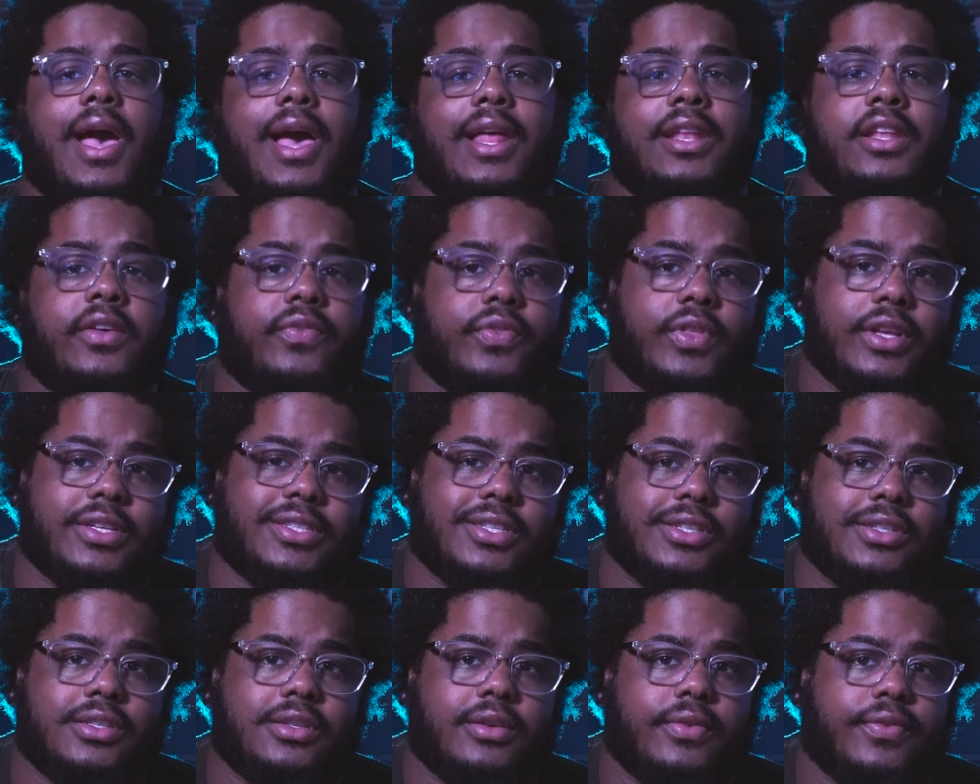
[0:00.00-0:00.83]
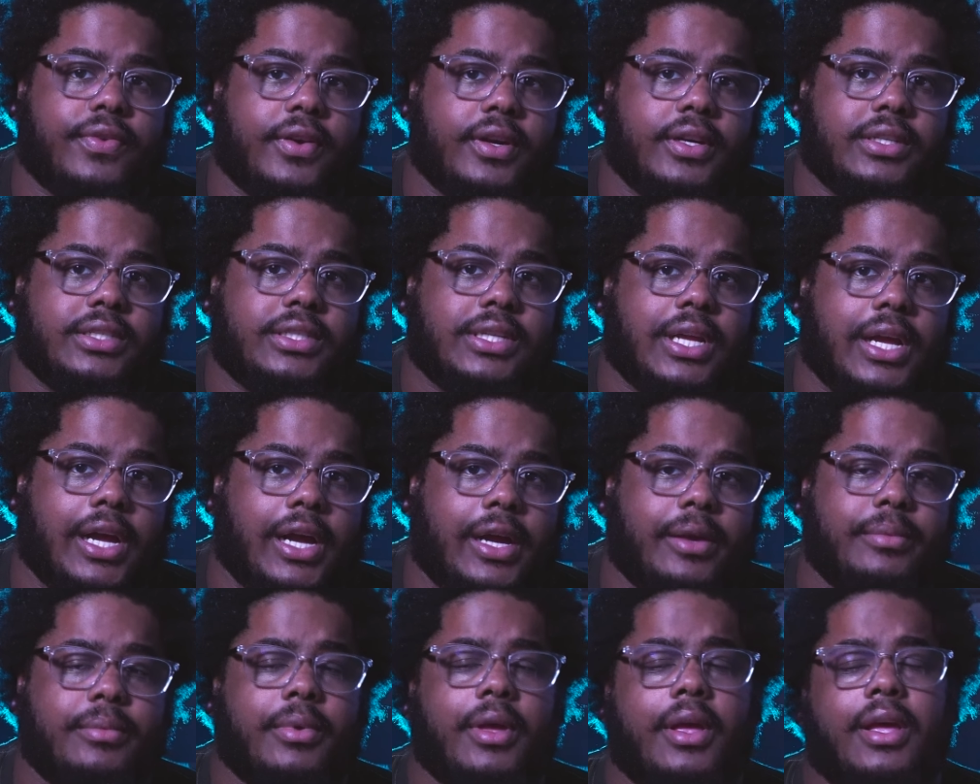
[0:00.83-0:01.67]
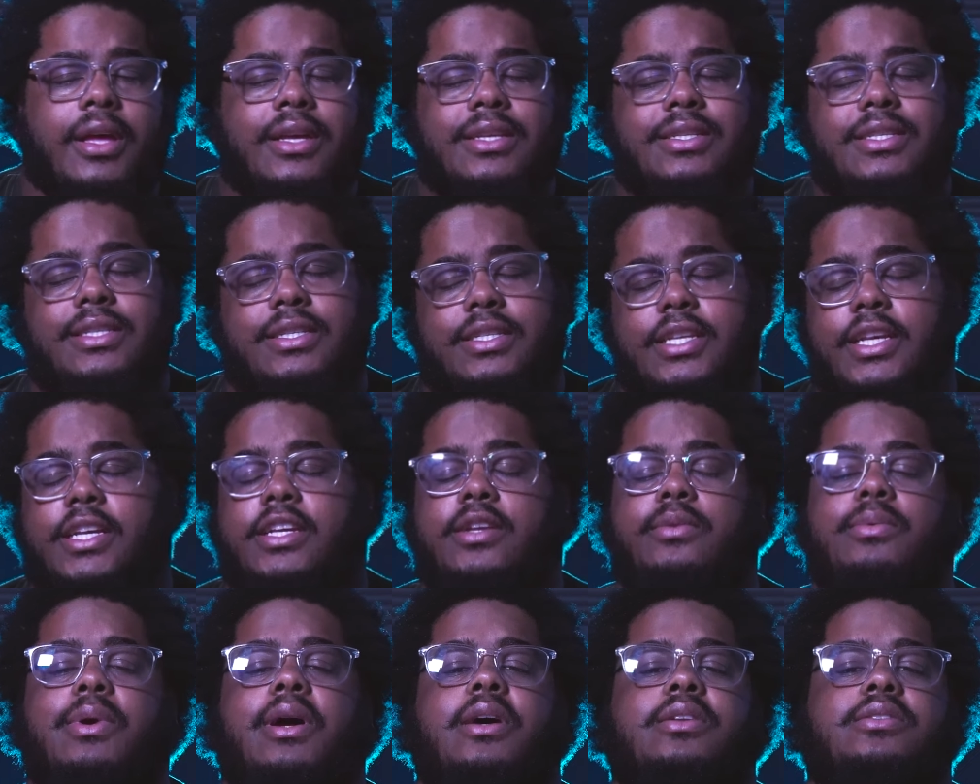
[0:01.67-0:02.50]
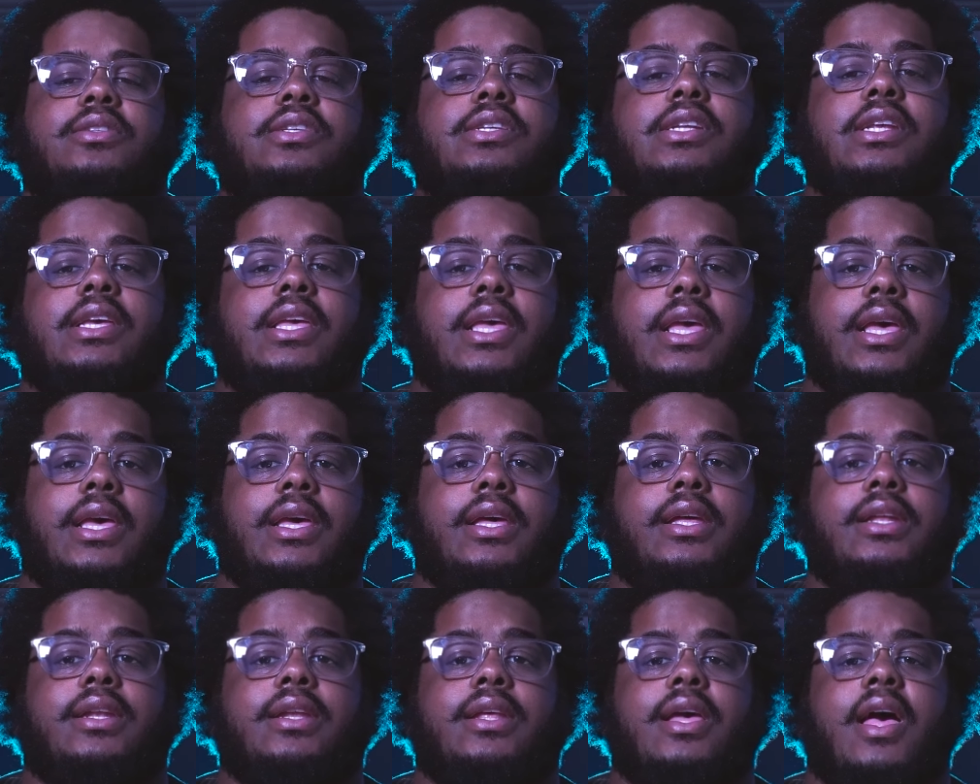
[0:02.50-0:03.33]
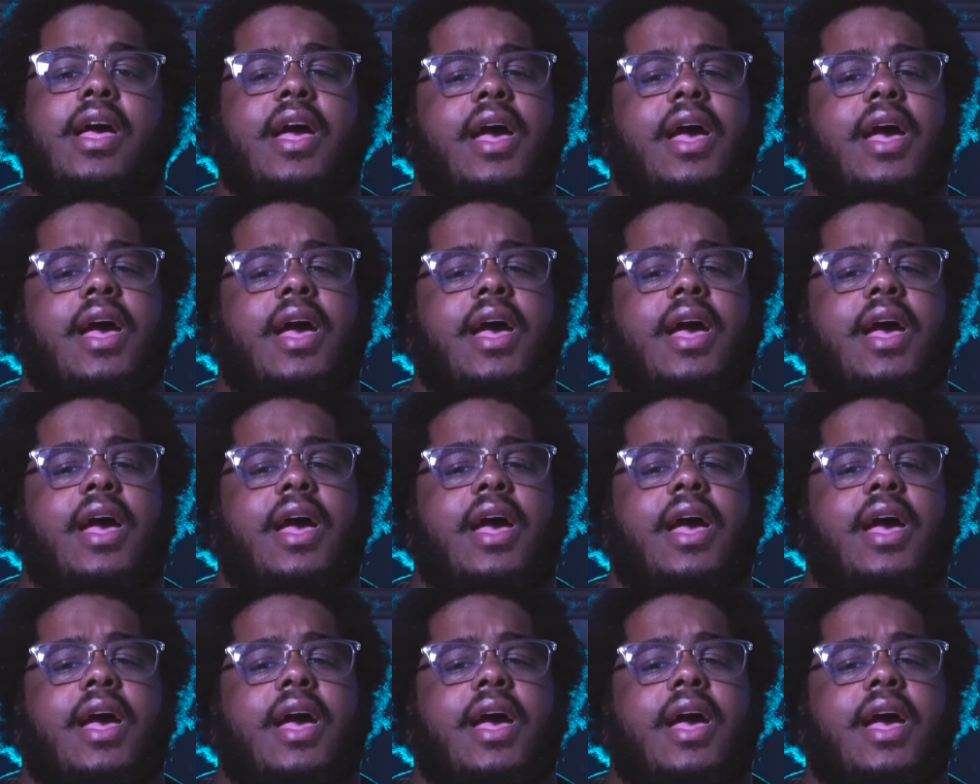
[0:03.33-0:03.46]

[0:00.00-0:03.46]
And if this is your first time, stick around to the end.